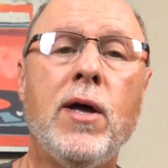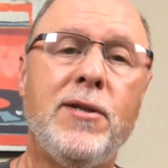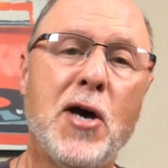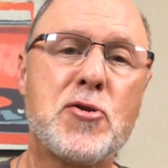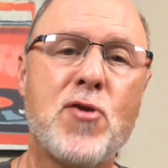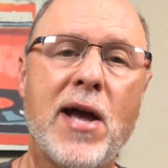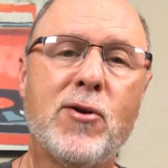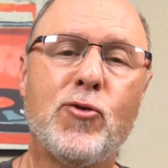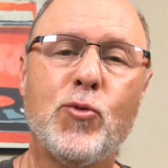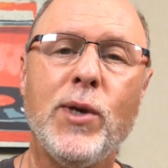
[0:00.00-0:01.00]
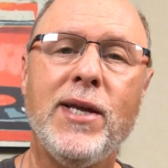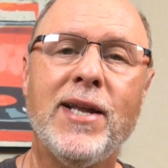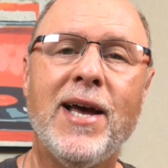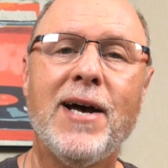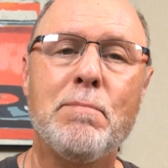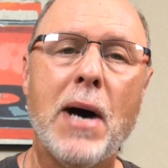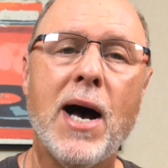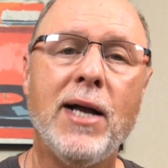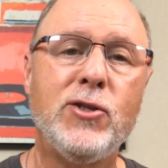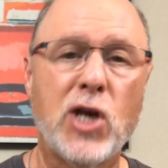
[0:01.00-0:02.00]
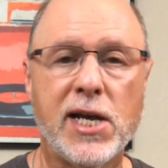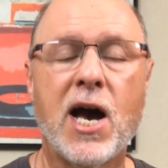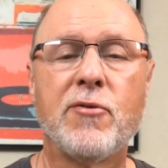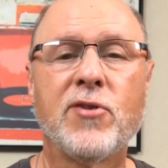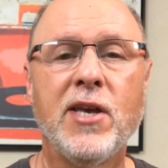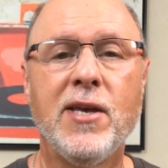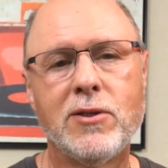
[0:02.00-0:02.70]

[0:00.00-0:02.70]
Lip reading: Nutcracker Suite by Tchaikovsky.